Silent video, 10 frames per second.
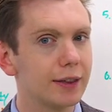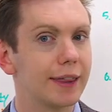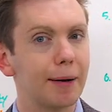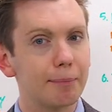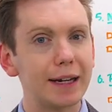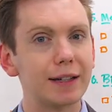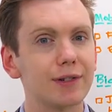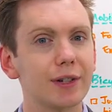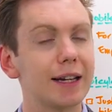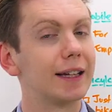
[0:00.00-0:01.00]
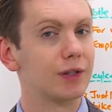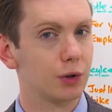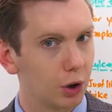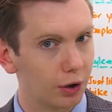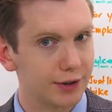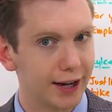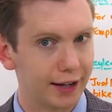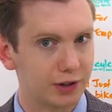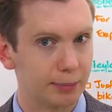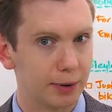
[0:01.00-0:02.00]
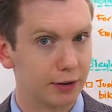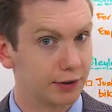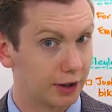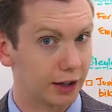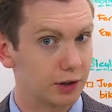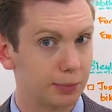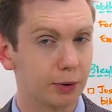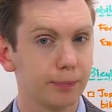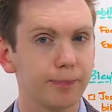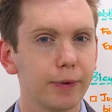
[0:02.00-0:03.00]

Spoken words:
that means it is not tax deductible.